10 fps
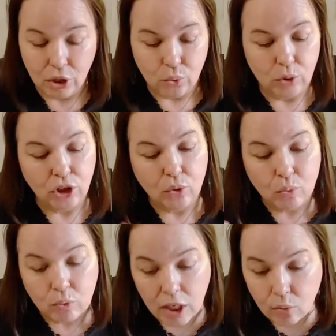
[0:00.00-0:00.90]
When you
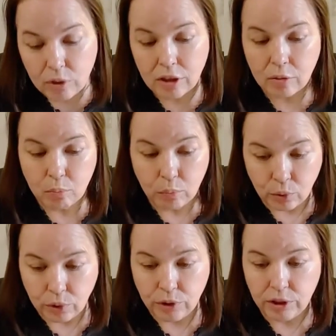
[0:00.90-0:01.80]
run with the
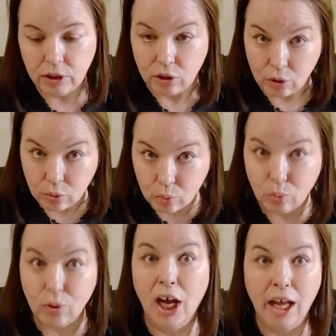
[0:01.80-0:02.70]
bulls, you
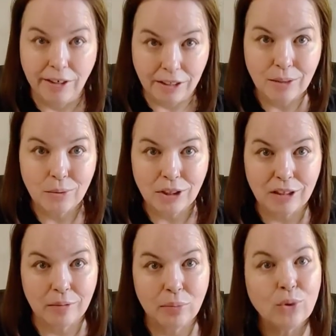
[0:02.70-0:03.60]
run with
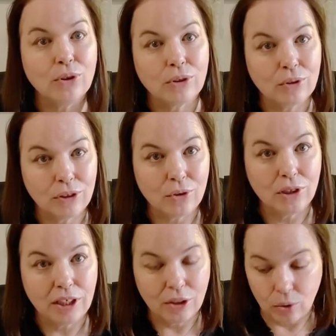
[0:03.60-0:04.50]
the bulls or you
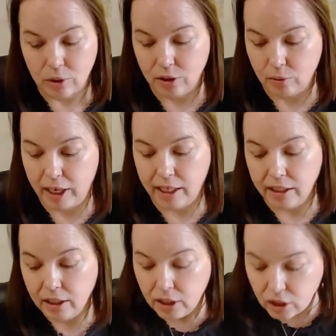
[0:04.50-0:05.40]
get gored,
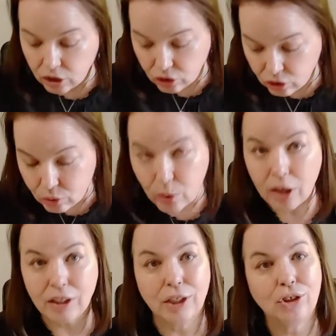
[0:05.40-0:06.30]
right? You
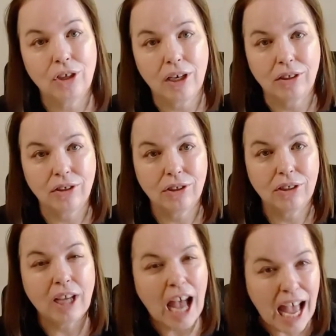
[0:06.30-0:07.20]
are in charge,
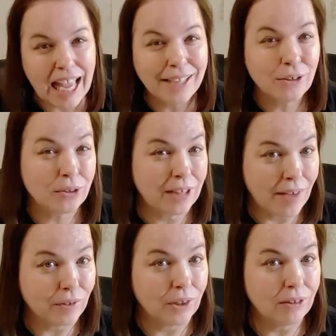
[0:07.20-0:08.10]
higher
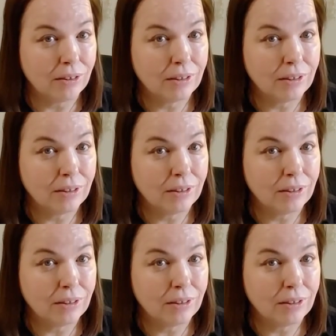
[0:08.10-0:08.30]
level,